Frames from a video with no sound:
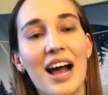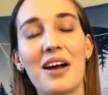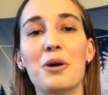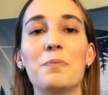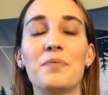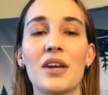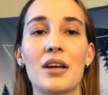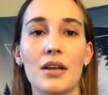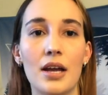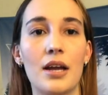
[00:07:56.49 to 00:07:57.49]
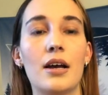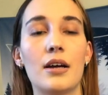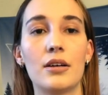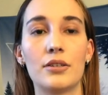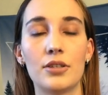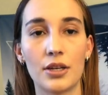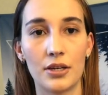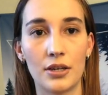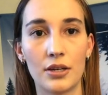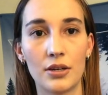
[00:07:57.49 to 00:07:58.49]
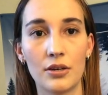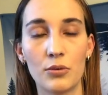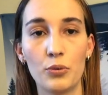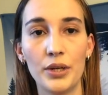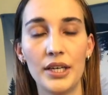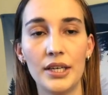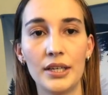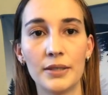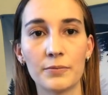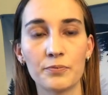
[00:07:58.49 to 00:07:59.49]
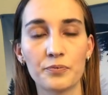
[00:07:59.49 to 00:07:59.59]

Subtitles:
and we